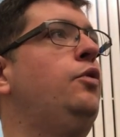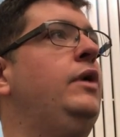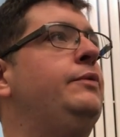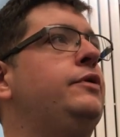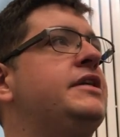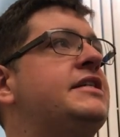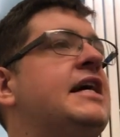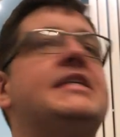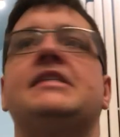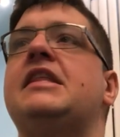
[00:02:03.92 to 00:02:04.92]
We will
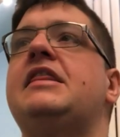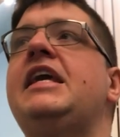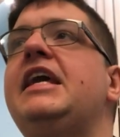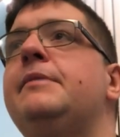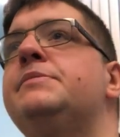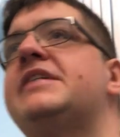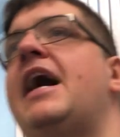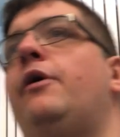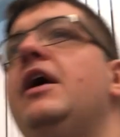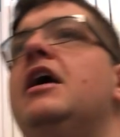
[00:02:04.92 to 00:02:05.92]
discuss the themes,
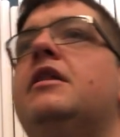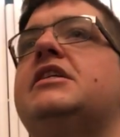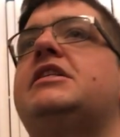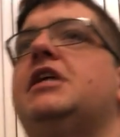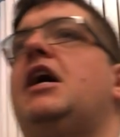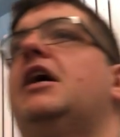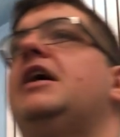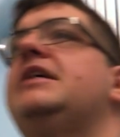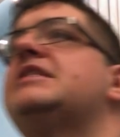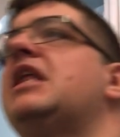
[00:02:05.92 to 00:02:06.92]
how the
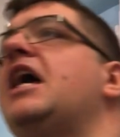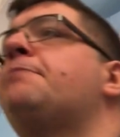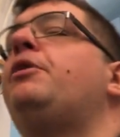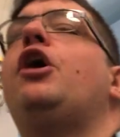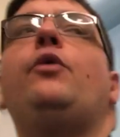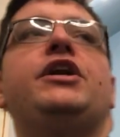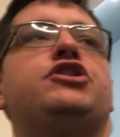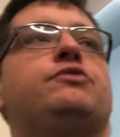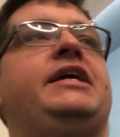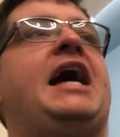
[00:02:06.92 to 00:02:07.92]
saga is like
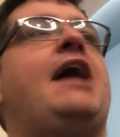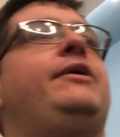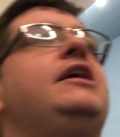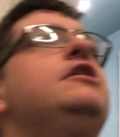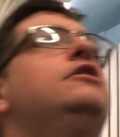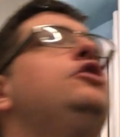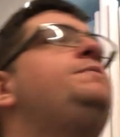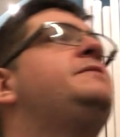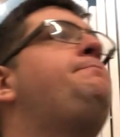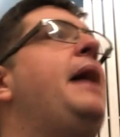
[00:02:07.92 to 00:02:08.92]
poetry, how it
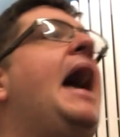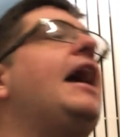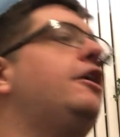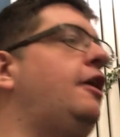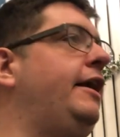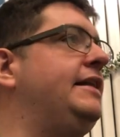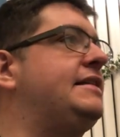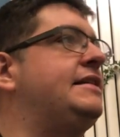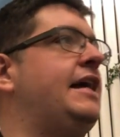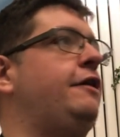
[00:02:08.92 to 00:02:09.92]
loops back on
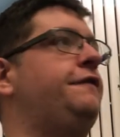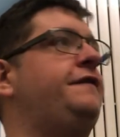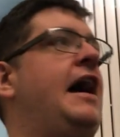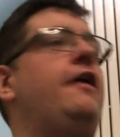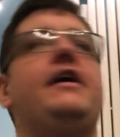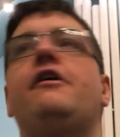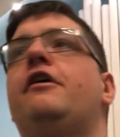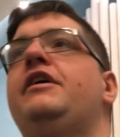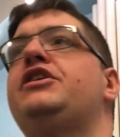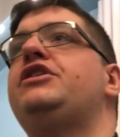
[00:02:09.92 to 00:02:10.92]
itself, how there
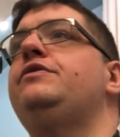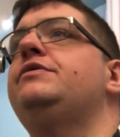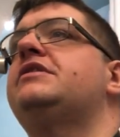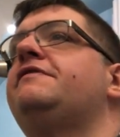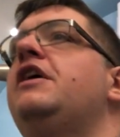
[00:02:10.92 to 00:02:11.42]
are issues